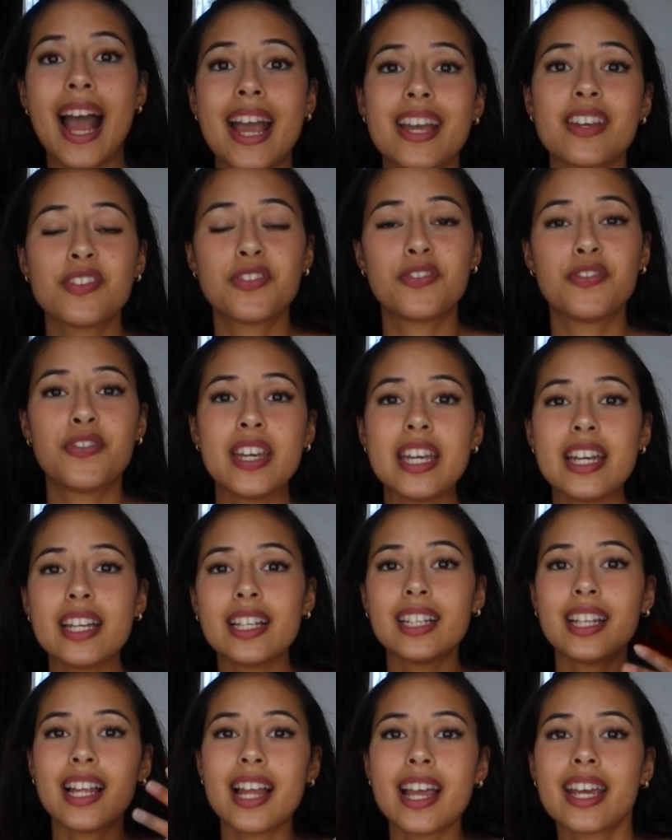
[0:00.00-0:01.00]
I
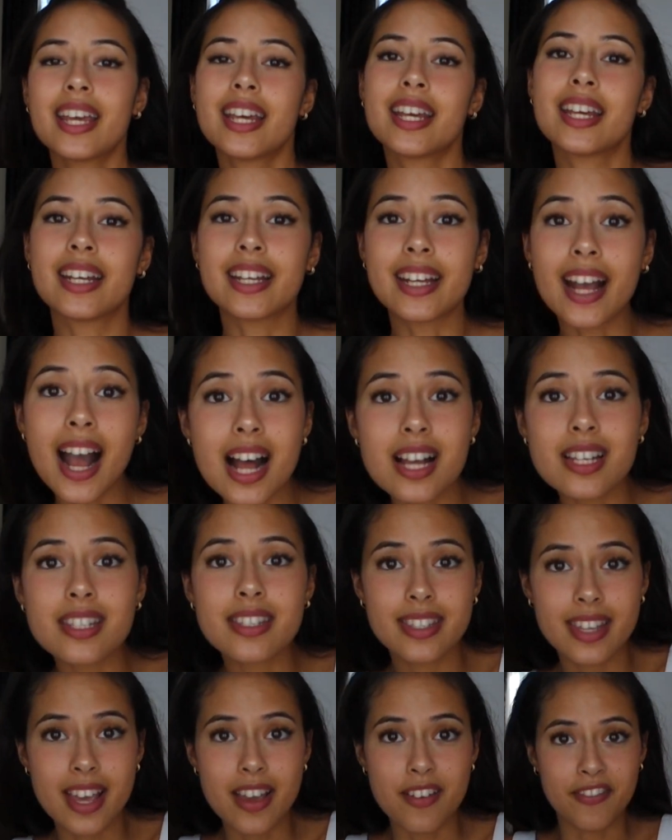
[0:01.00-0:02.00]
feel like,
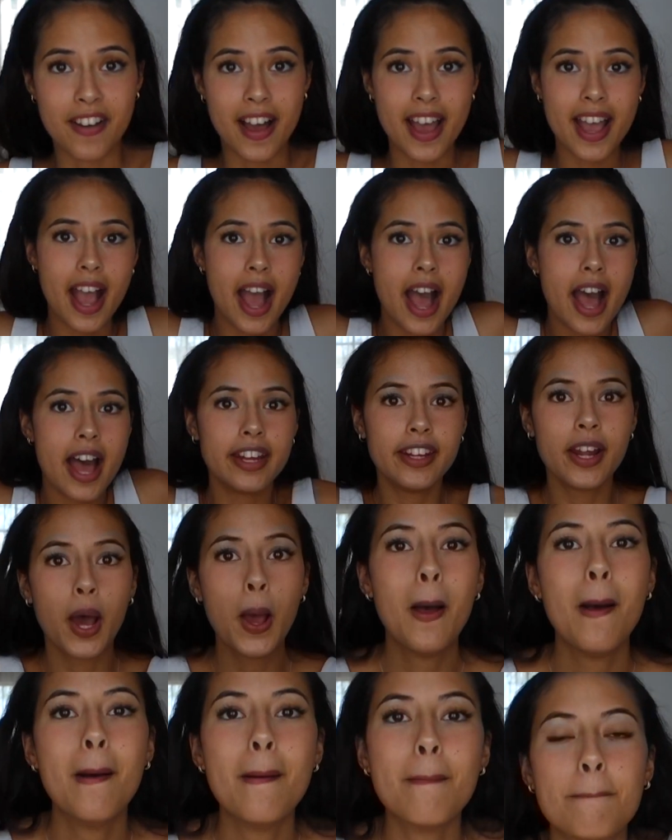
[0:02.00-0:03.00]
yes, if I had
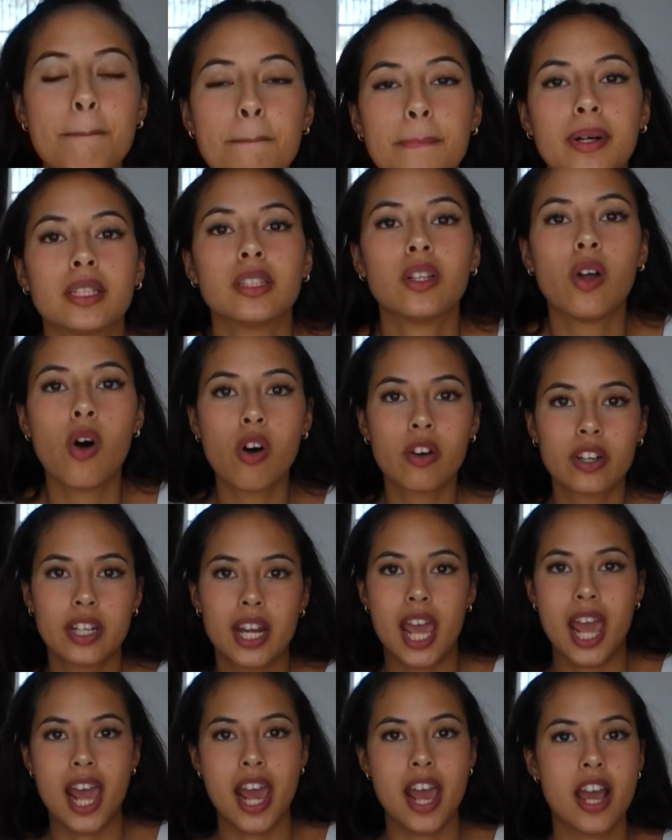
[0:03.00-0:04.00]
blonde
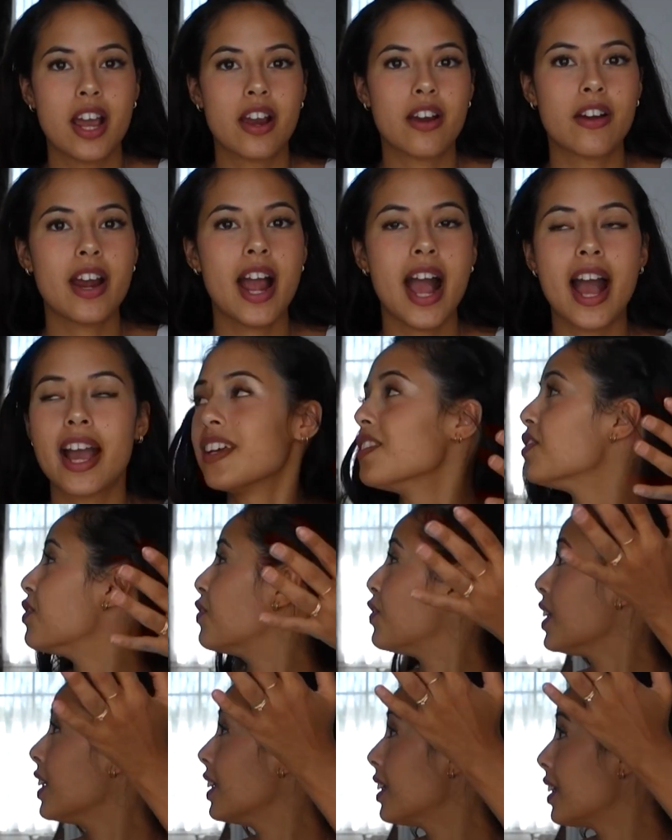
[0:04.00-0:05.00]
hair, I
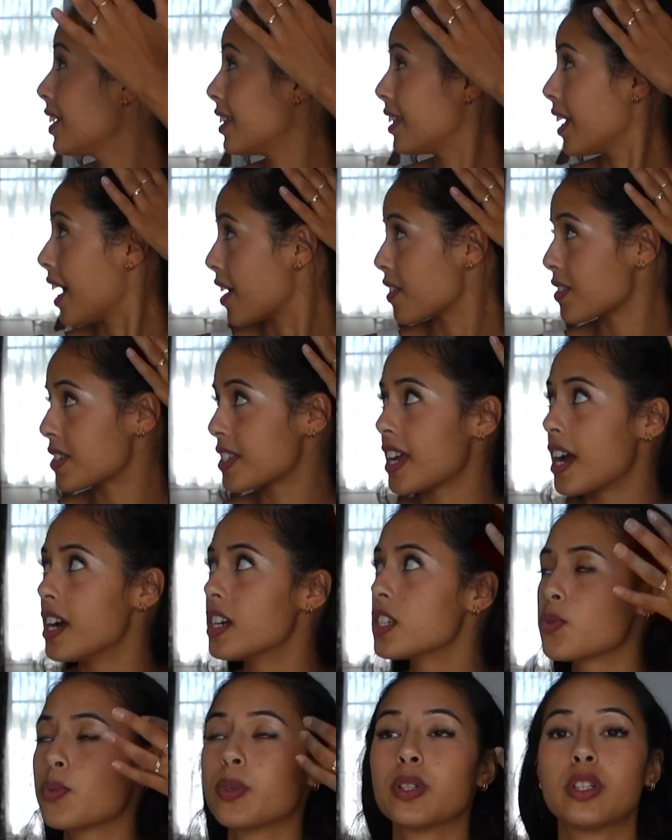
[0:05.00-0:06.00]
feel like the
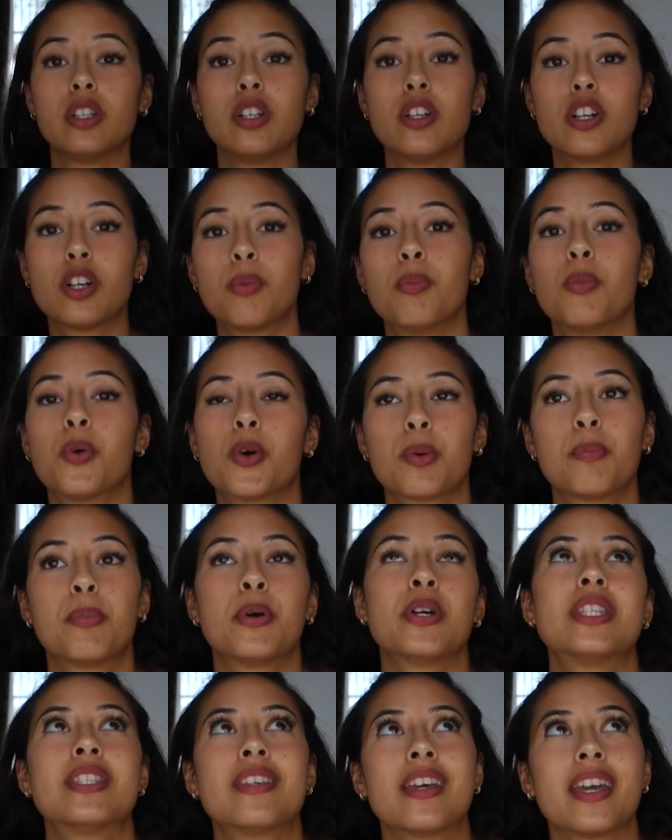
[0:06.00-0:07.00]
hairstyles would look more
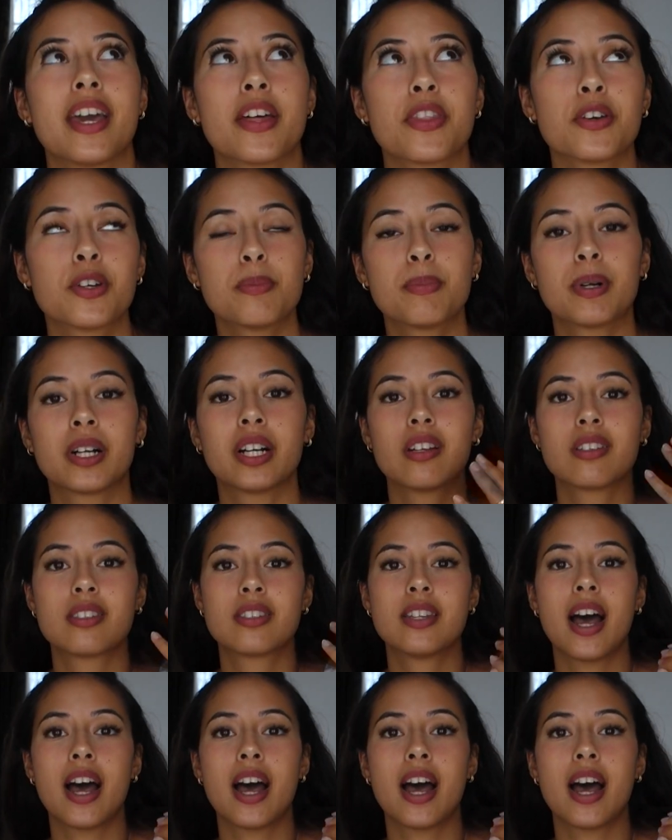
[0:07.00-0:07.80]
put together because